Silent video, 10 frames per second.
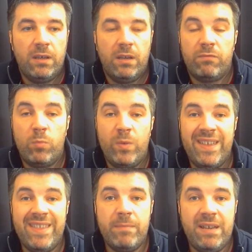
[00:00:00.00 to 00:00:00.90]
From
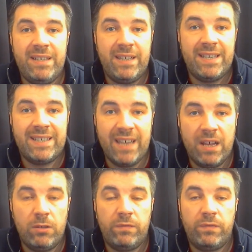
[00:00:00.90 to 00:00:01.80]
within the meeting
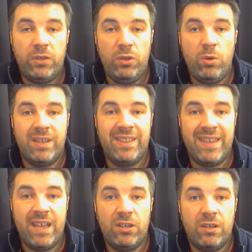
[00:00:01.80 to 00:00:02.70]
itself, you can
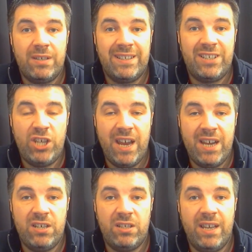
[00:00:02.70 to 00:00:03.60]
then
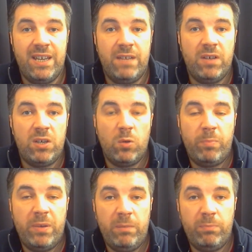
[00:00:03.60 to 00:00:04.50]
change the individual
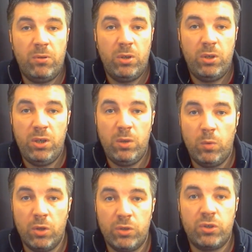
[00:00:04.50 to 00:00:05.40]
people who you
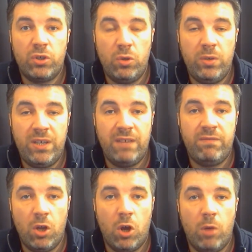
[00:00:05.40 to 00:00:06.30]
want to give
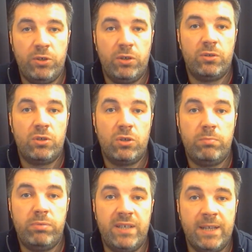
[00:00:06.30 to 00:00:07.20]
the option to
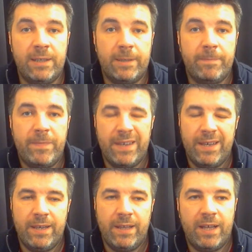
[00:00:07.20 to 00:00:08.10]
present.
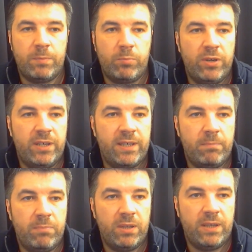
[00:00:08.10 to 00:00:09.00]
That's pretty
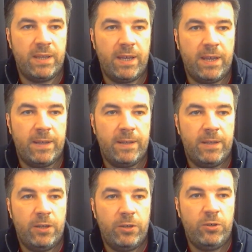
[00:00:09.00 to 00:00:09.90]
simple in there.
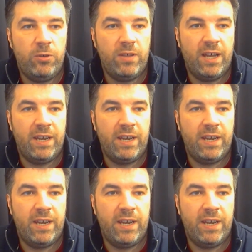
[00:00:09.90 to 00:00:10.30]
Do that